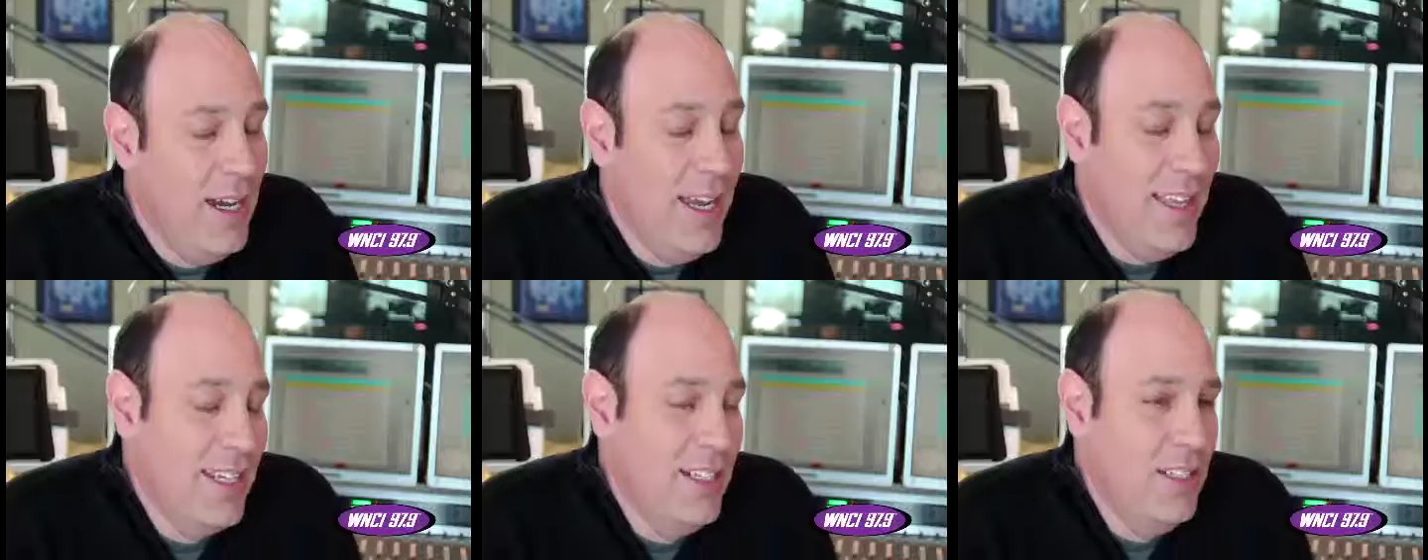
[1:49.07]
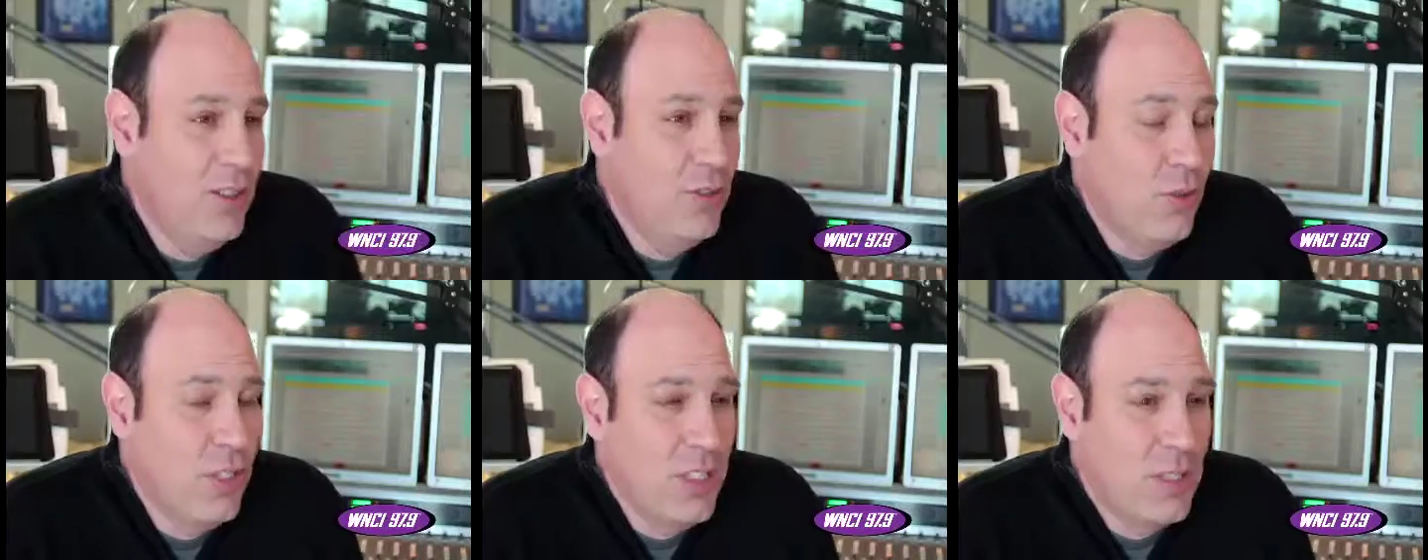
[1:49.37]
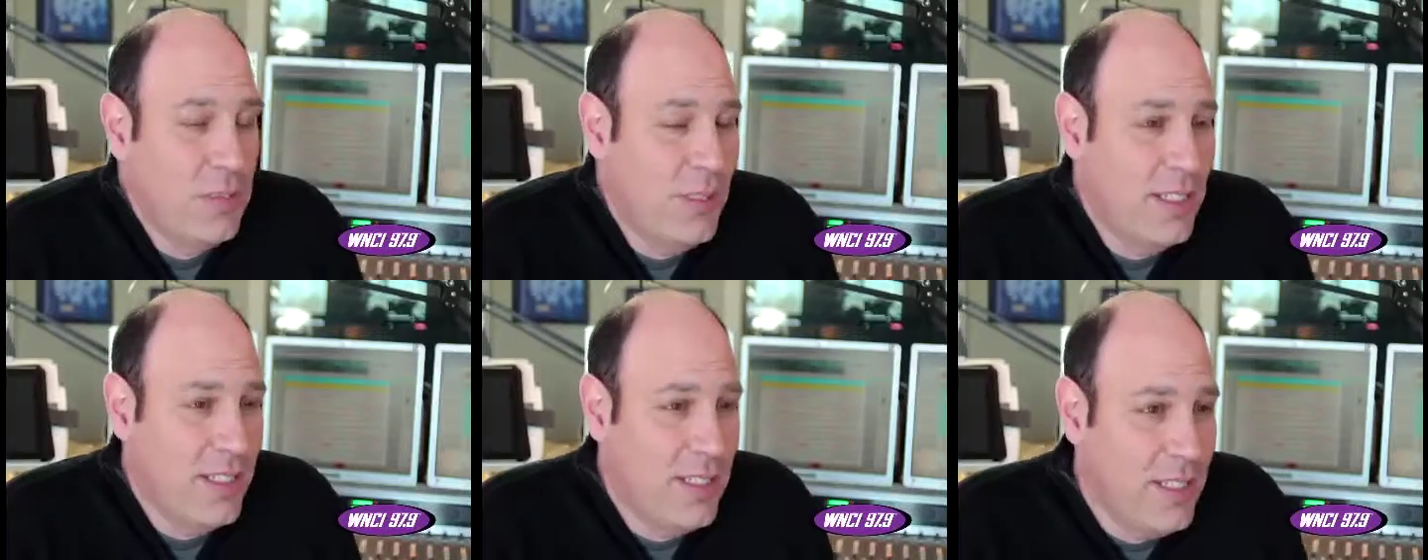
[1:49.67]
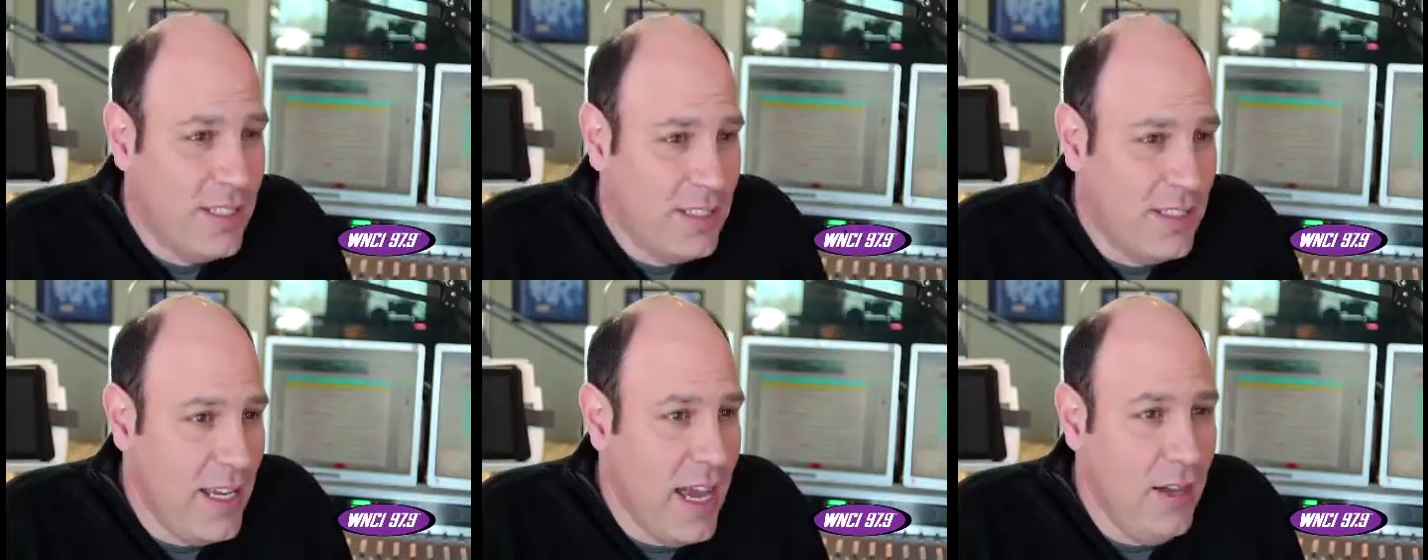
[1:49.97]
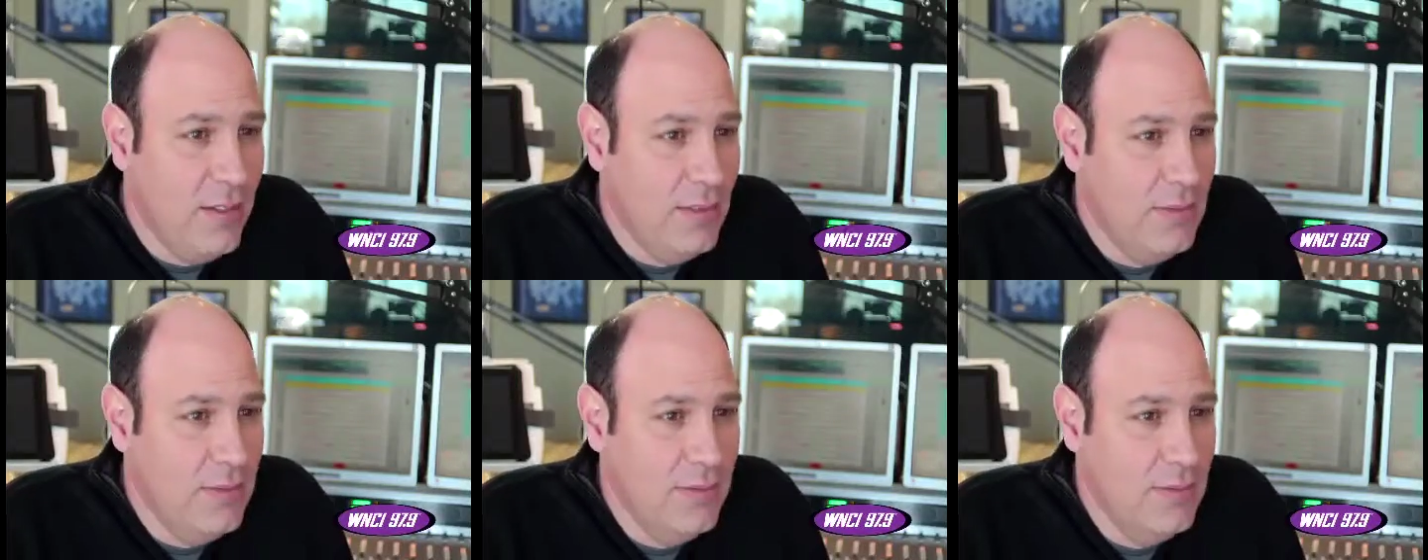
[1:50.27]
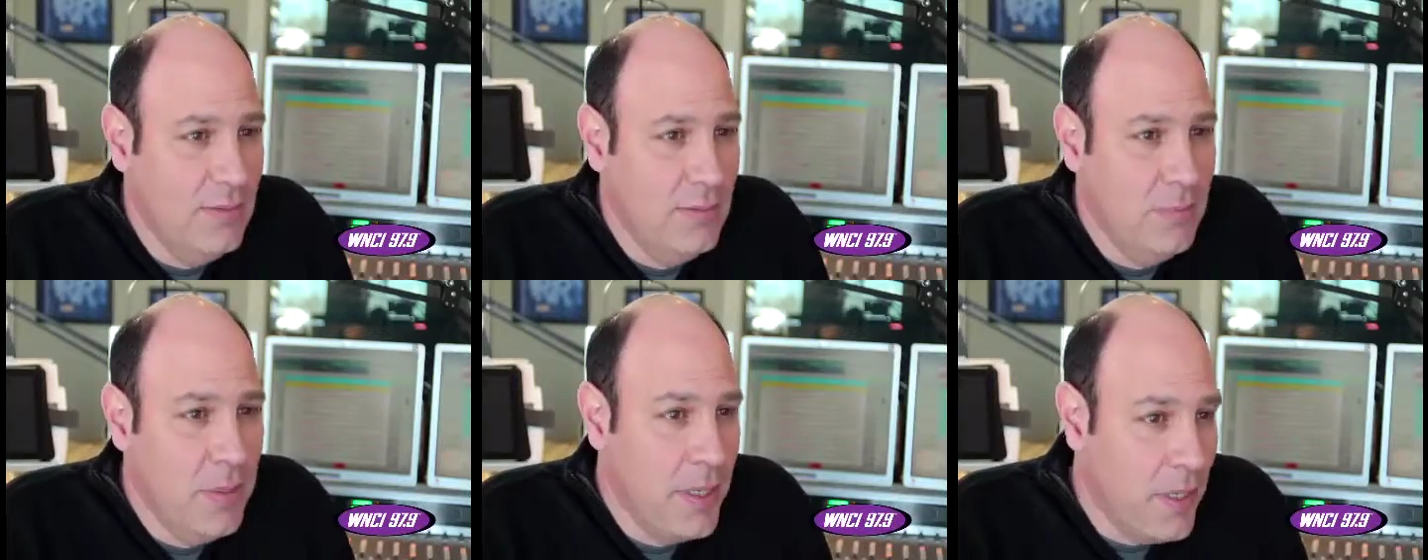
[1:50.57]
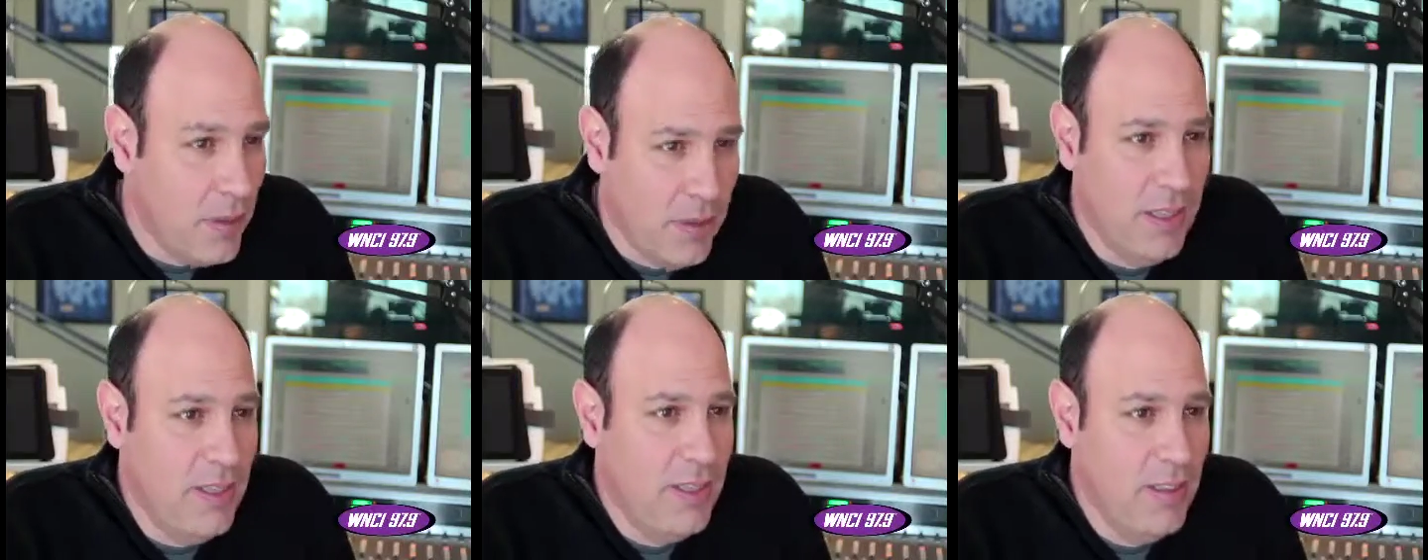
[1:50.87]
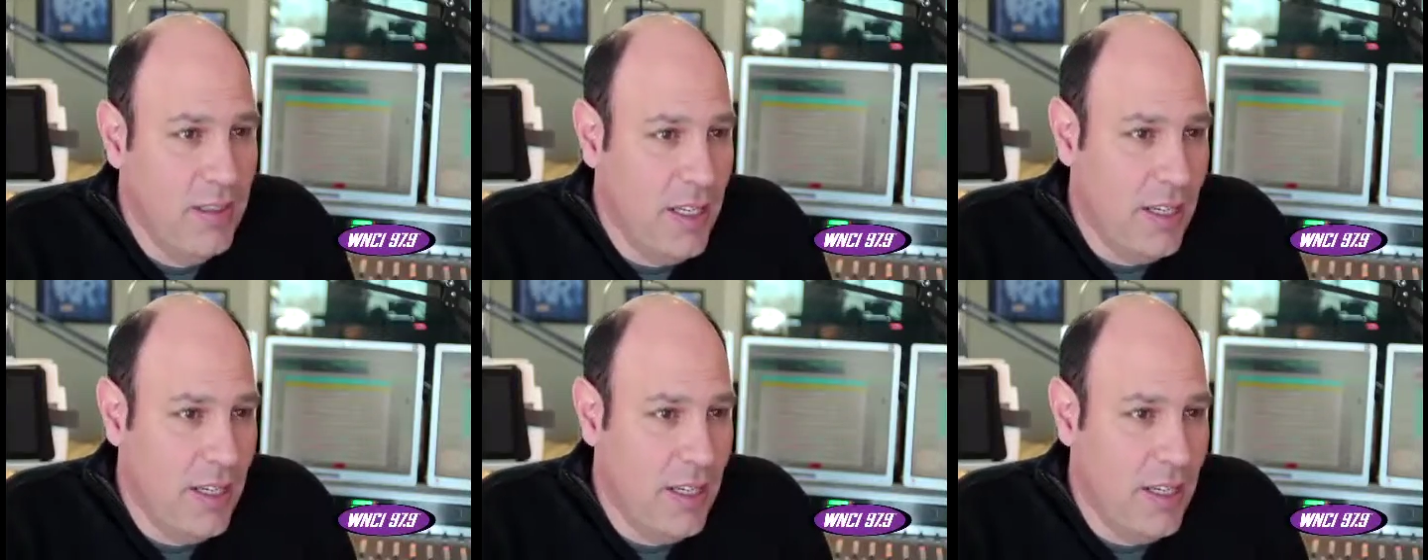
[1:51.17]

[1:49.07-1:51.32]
I think an endorsement sticks out, period.